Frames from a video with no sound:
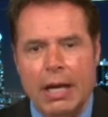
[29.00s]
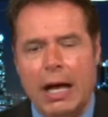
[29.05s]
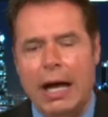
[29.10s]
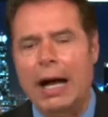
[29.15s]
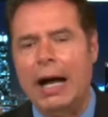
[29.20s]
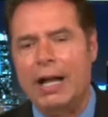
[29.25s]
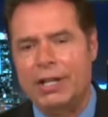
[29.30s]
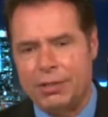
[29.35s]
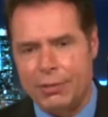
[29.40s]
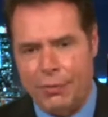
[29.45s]

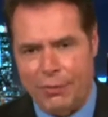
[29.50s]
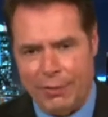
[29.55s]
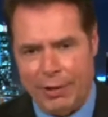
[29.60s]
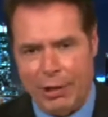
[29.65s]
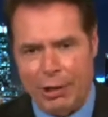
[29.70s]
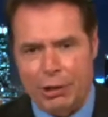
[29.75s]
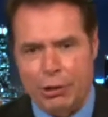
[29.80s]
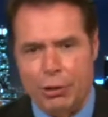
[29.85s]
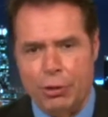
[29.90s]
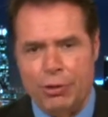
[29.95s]
Uh, it's a
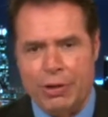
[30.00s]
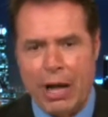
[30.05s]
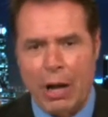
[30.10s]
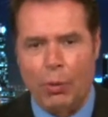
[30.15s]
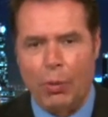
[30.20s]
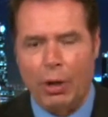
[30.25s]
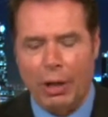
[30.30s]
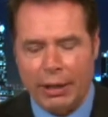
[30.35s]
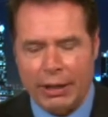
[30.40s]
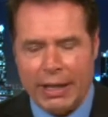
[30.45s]
fairly new
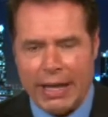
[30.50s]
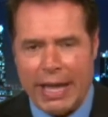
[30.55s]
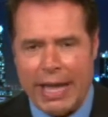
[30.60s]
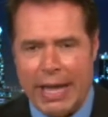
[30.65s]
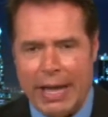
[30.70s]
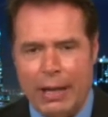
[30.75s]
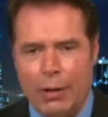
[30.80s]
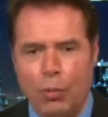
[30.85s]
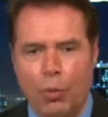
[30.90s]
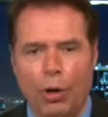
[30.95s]
network,
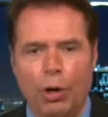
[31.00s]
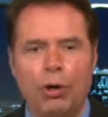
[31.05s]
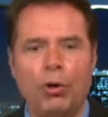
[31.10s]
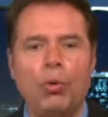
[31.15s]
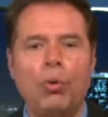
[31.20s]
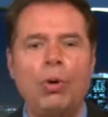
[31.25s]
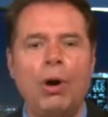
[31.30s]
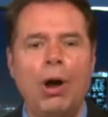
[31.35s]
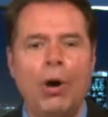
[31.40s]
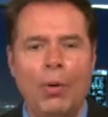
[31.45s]
and we're
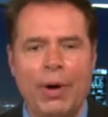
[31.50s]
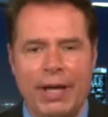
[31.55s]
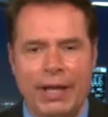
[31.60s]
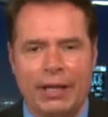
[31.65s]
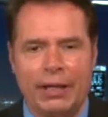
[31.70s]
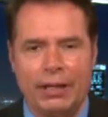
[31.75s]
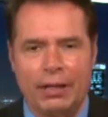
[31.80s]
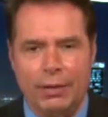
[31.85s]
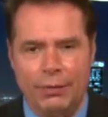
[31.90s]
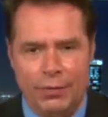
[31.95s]

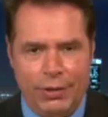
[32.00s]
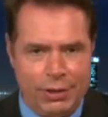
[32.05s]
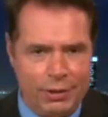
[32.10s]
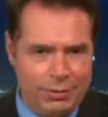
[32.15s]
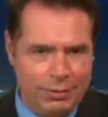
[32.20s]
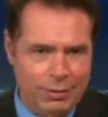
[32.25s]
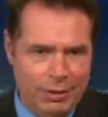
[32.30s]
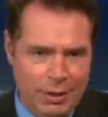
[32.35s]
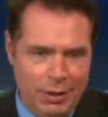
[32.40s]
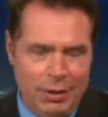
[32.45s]
growing. If you
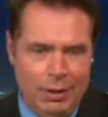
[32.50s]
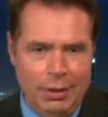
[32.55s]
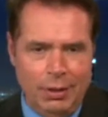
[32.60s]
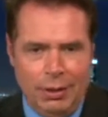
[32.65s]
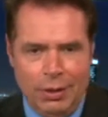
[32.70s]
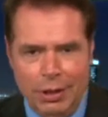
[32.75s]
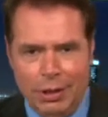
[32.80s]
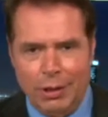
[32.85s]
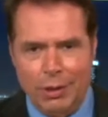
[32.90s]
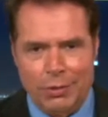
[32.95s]
can,
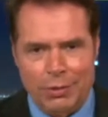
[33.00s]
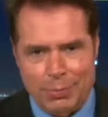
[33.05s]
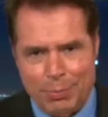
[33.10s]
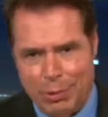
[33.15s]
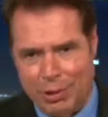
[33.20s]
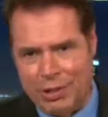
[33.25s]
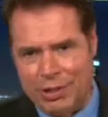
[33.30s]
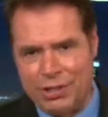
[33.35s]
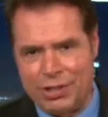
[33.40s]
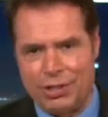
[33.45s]
you know, you
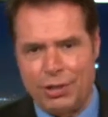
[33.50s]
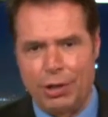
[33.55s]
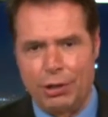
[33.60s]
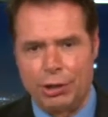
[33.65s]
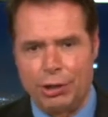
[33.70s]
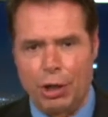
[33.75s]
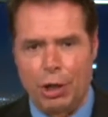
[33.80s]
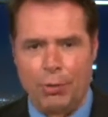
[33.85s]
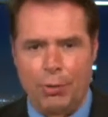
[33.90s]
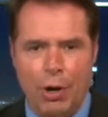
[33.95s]
put in the
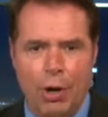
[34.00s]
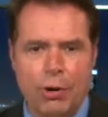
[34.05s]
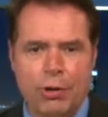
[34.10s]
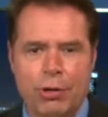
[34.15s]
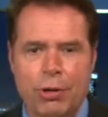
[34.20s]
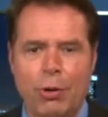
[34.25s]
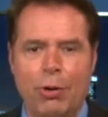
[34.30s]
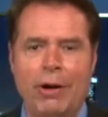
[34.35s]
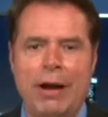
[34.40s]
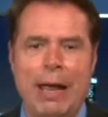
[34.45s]
search on
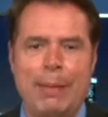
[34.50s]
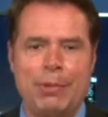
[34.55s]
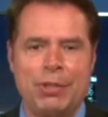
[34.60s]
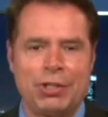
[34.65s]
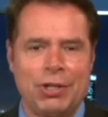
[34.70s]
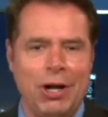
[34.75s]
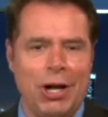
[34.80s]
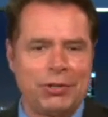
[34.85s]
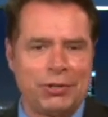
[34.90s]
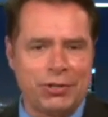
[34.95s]
Roku or
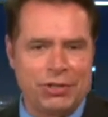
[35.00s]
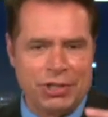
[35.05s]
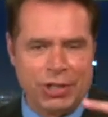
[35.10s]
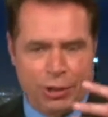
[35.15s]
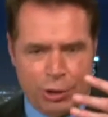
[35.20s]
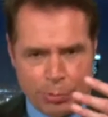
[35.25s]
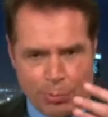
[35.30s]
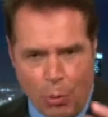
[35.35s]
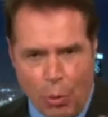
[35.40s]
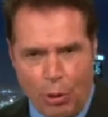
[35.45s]
Amazon, you'll see
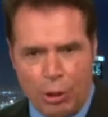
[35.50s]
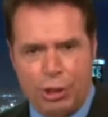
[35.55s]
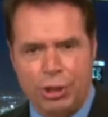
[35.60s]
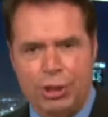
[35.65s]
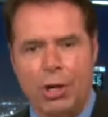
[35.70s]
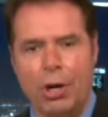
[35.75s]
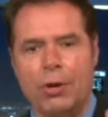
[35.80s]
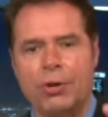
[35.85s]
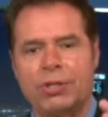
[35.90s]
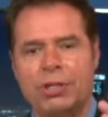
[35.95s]
there's more
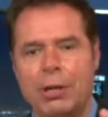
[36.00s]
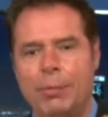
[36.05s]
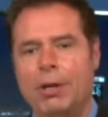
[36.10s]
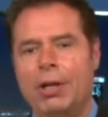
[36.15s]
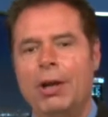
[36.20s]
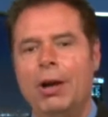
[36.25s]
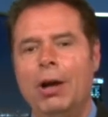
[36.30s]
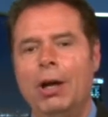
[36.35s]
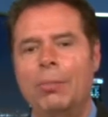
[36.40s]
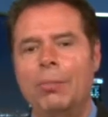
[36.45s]
shows
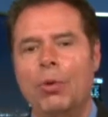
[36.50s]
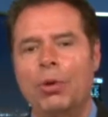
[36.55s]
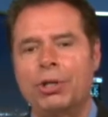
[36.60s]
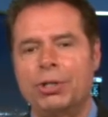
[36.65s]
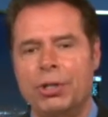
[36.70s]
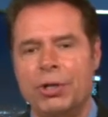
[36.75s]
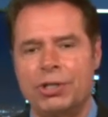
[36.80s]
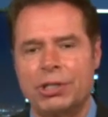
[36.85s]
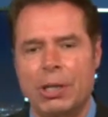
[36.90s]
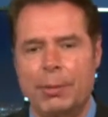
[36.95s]
coming on, more
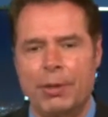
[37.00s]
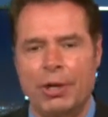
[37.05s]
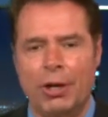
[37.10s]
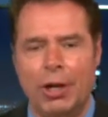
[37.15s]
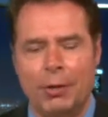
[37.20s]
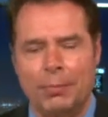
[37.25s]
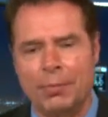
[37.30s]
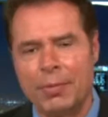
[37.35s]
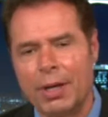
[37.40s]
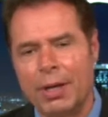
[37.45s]
shows coming
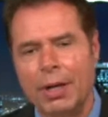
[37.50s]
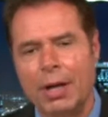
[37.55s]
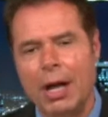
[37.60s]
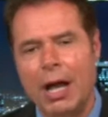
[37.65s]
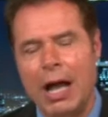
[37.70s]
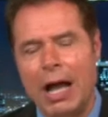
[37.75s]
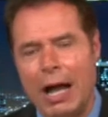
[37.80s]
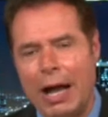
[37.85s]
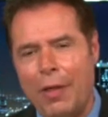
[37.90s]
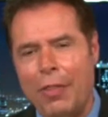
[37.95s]
on.
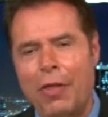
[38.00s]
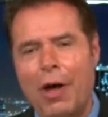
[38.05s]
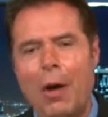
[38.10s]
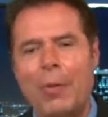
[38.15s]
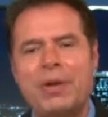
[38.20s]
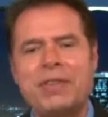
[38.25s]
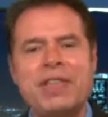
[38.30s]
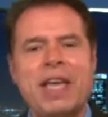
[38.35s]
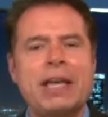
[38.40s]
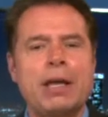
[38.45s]
I thought
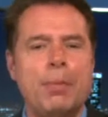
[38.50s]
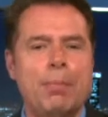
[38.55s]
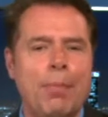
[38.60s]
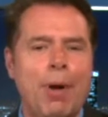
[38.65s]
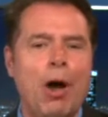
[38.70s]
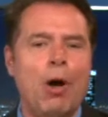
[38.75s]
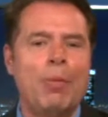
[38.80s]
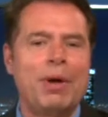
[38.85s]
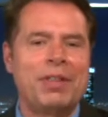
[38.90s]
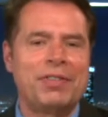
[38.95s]
we'd take a
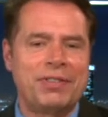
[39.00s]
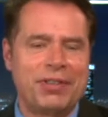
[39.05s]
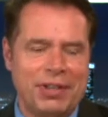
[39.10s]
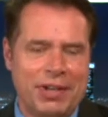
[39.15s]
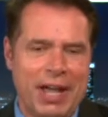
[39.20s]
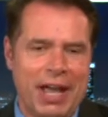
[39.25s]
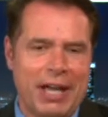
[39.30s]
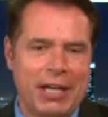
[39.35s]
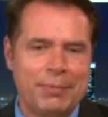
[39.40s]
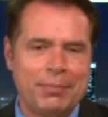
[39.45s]
moment
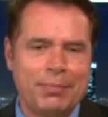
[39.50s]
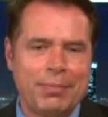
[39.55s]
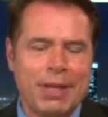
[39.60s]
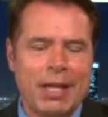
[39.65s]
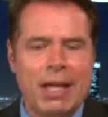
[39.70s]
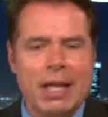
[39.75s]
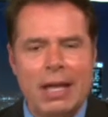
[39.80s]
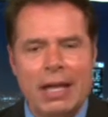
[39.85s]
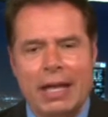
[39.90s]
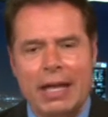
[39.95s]
today
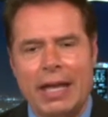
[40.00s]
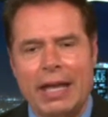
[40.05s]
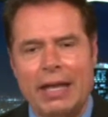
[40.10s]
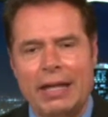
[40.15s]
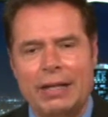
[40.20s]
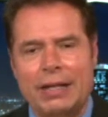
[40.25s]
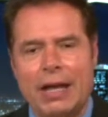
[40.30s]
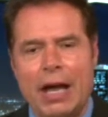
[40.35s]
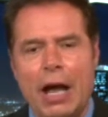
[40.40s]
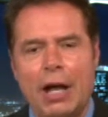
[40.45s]

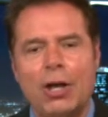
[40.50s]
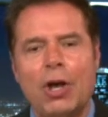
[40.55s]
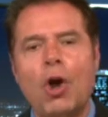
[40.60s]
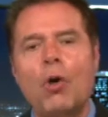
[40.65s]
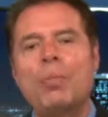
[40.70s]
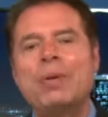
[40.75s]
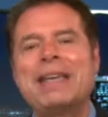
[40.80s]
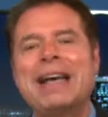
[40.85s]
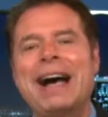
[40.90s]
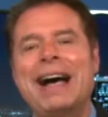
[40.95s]
and uh, go
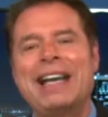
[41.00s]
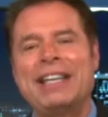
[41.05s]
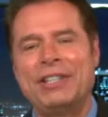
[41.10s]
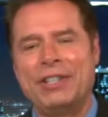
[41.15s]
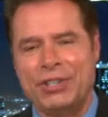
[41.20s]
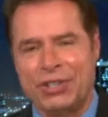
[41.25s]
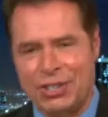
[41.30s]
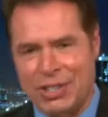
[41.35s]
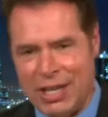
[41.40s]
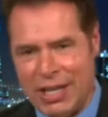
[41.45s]
behind
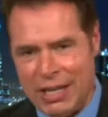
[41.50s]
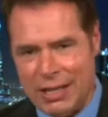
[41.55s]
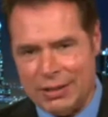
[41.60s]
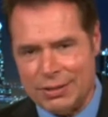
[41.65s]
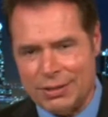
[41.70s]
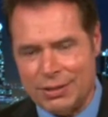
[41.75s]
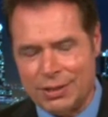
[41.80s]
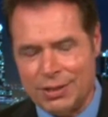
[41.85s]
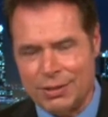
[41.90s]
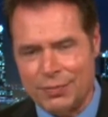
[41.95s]
the
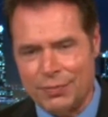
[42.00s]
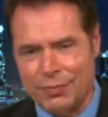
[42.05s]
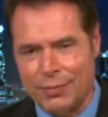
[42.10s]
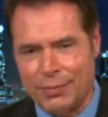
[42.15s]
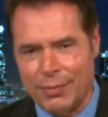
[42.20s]
scenes